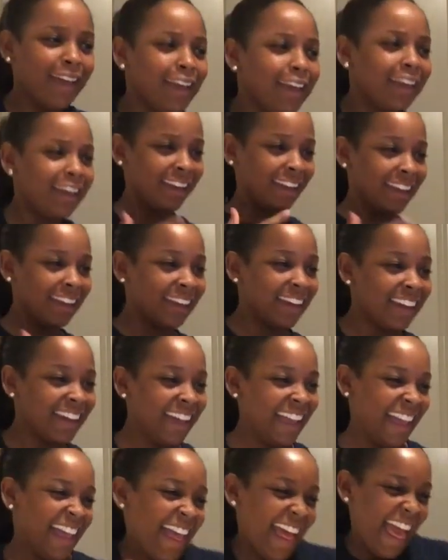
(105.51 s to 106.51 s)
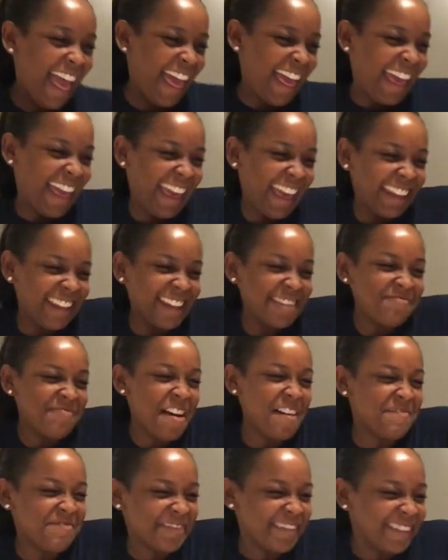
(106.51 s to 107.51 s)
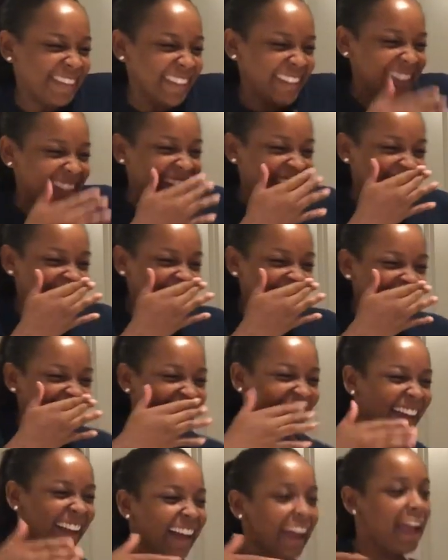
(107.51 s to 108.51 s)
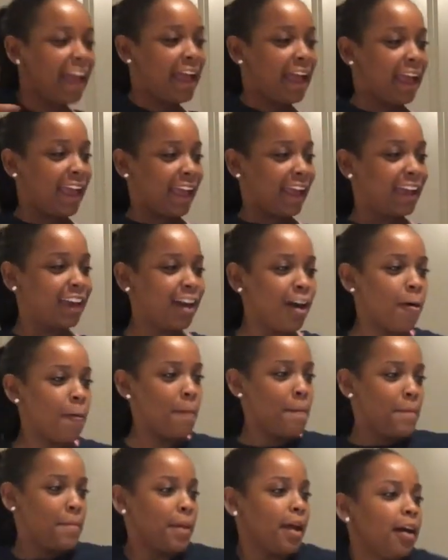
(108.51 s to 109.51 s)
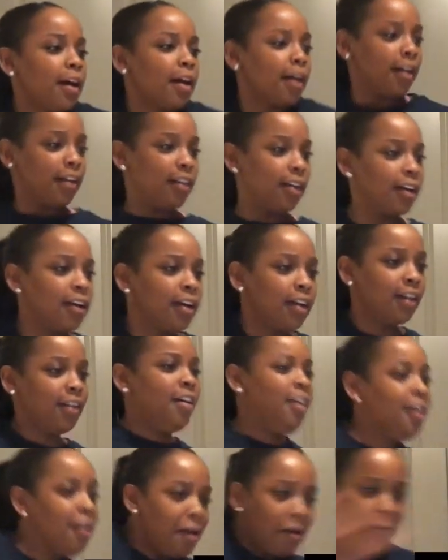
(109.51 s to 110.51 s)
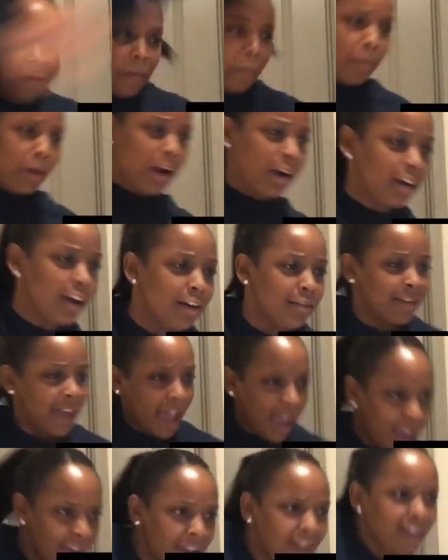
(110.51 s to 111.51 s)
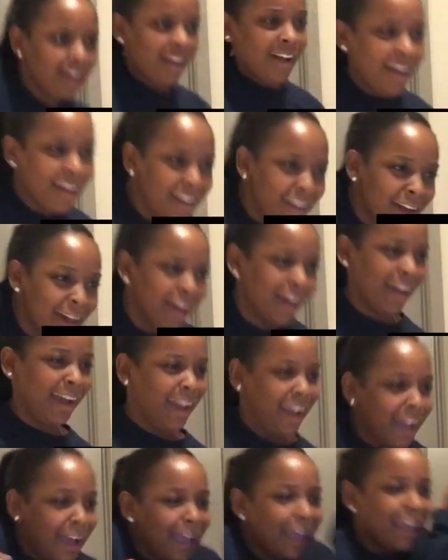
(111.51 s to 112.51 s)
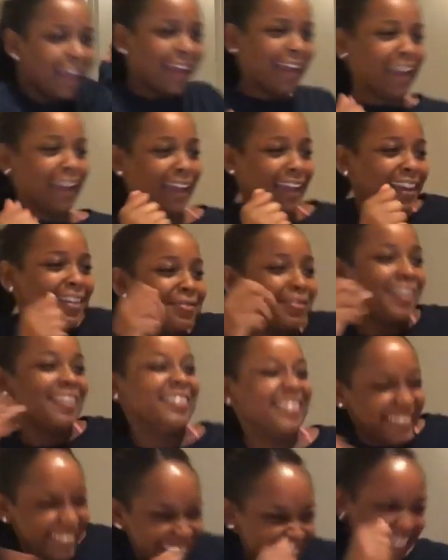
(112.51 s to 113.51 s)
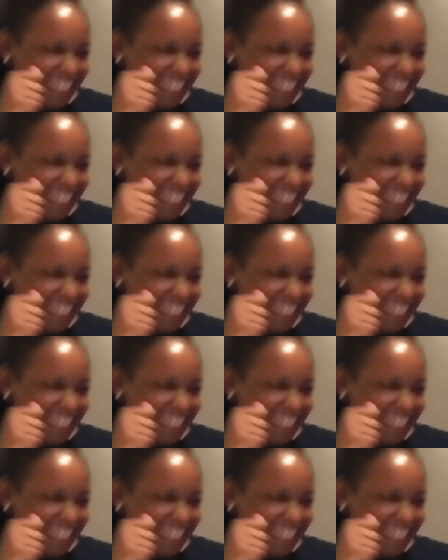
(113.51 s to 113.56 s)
Hey. Hey, look at my boys. They fly. Hey, go. Work. Okay. Hey, come on.